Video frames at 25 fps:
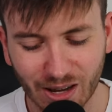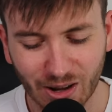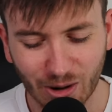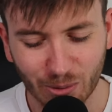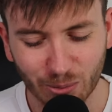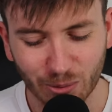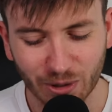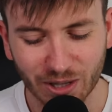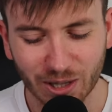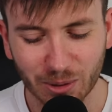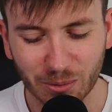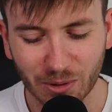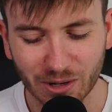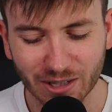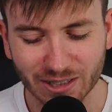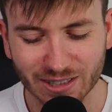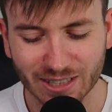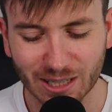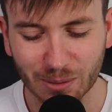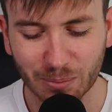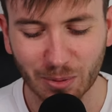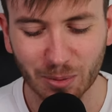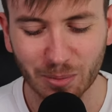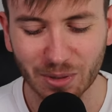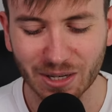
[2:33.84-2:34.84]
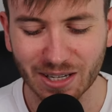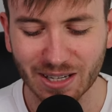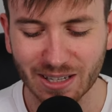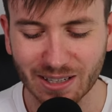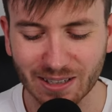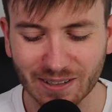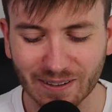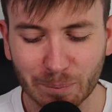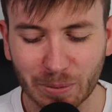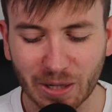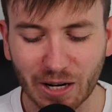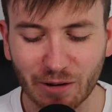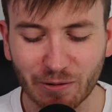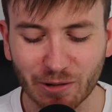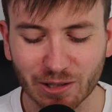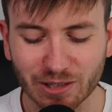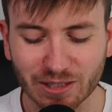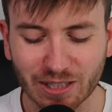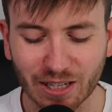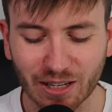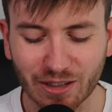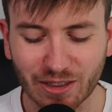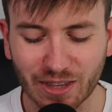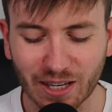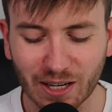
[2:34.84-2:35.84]
I really want to tip them here. But everyone's
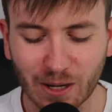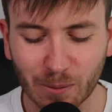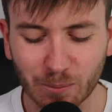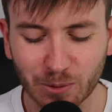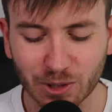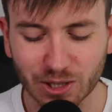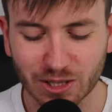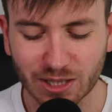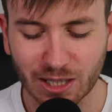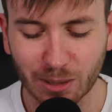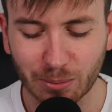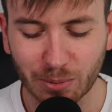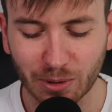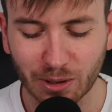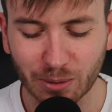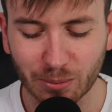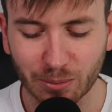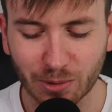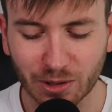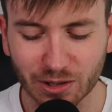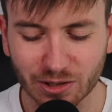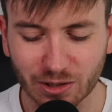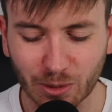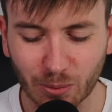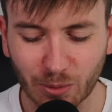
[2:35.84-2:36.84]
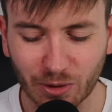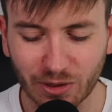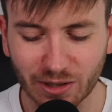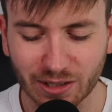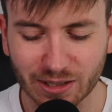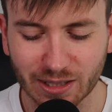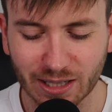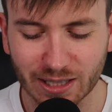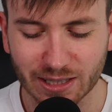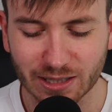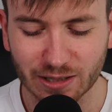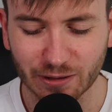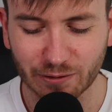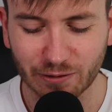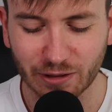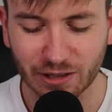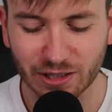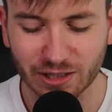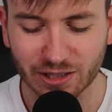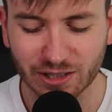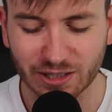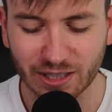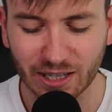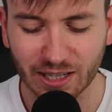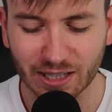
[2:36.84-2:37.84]
going to think I'm just tipping them because I want the D's to
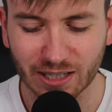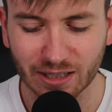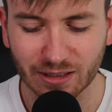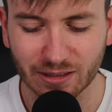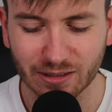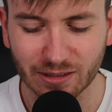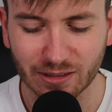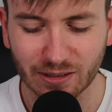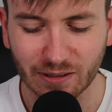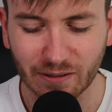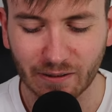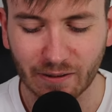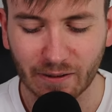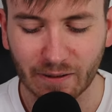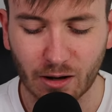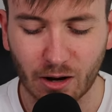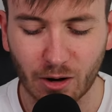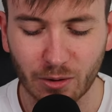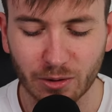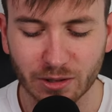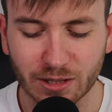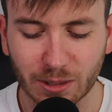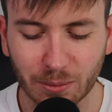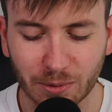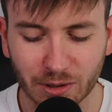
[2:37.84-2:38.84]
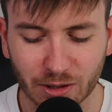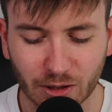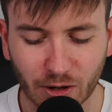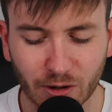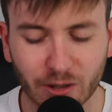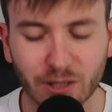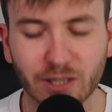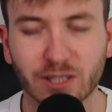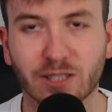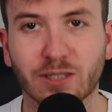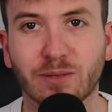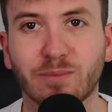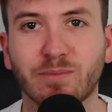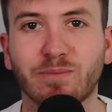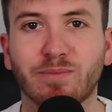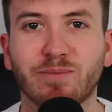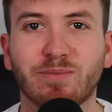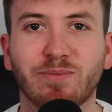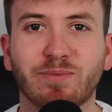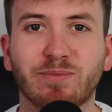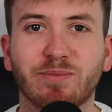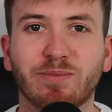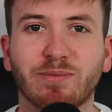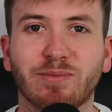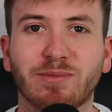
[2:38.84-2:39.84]
finish second. I'm going to tip the Dockers.
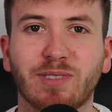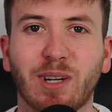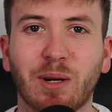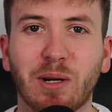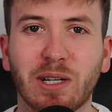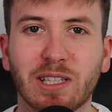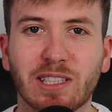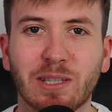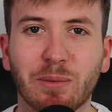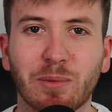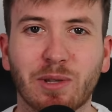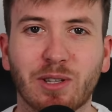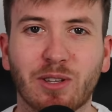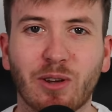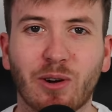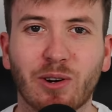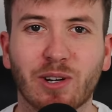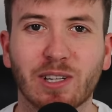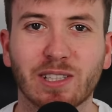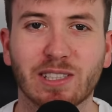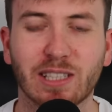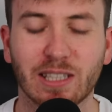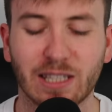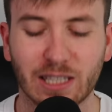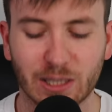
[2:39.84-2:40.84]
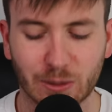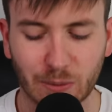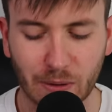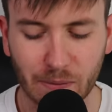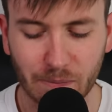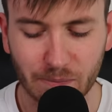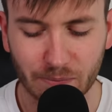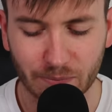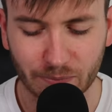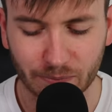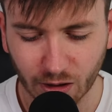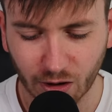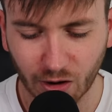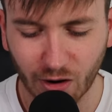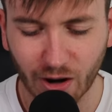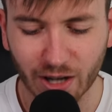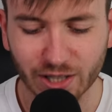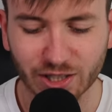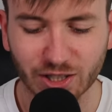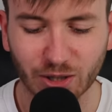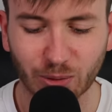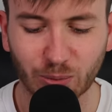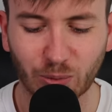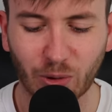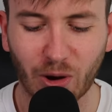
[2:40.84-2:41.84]
I'm going to tip the Dockers in this one. All
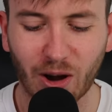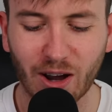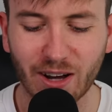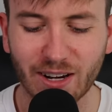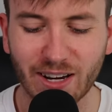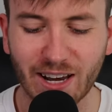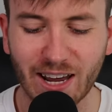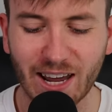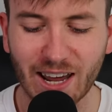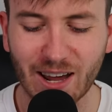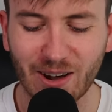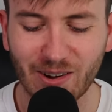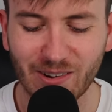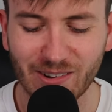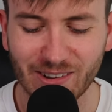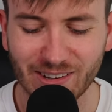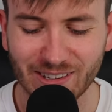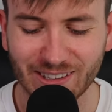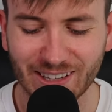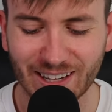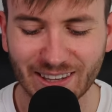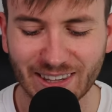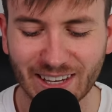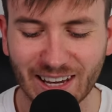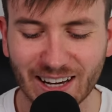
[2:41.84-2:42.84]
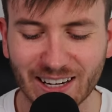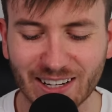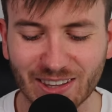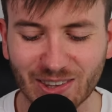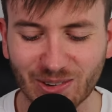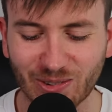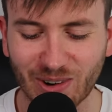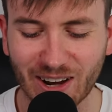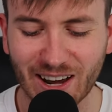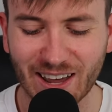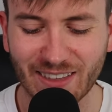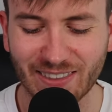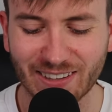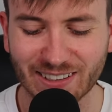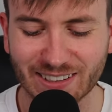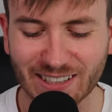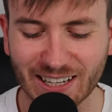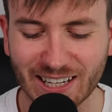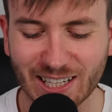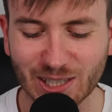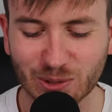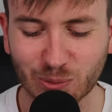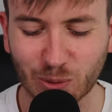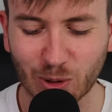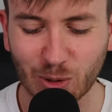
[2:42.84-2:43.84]
right, so right now, at the end of the round, the
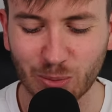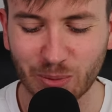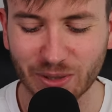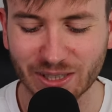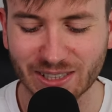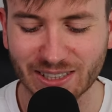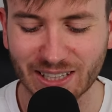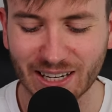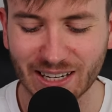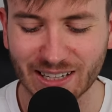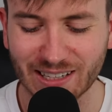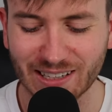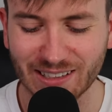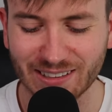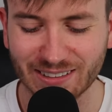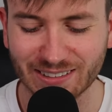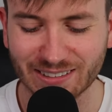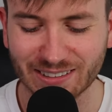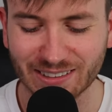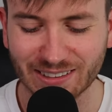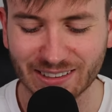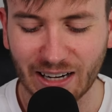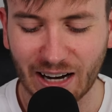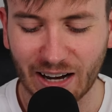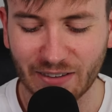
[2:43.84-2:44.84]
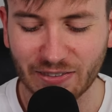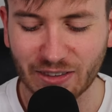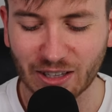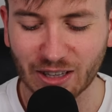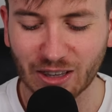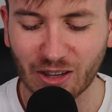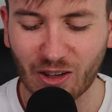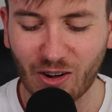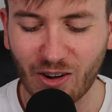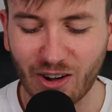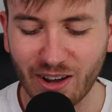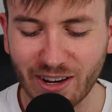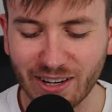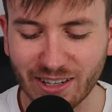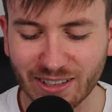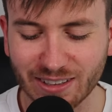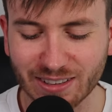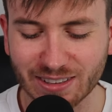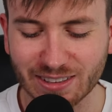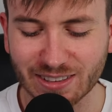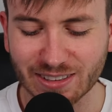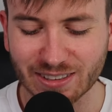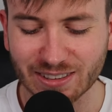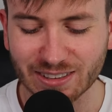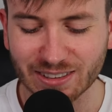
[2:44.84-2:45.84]
D's will be second. And the
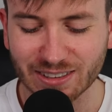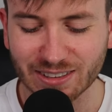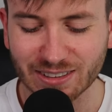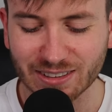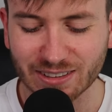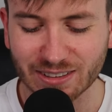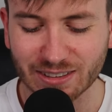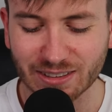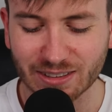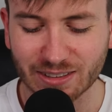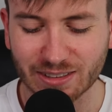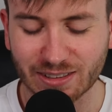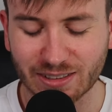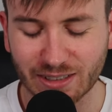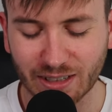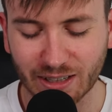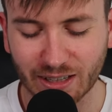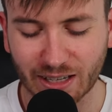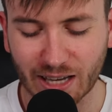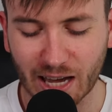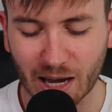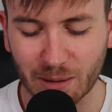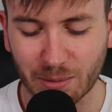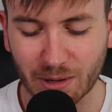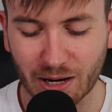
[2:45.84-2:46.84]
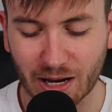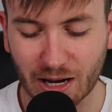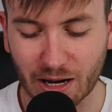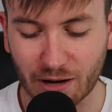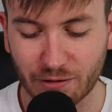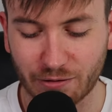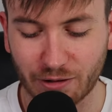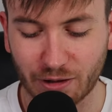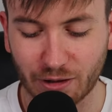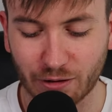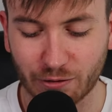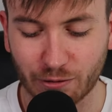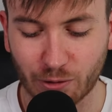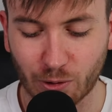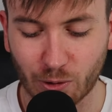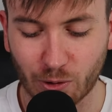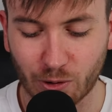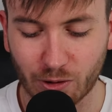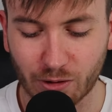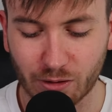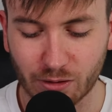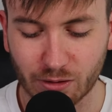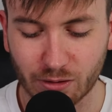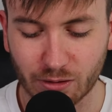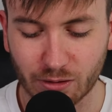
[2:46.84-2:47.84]
Lions, still a game and a half in the four.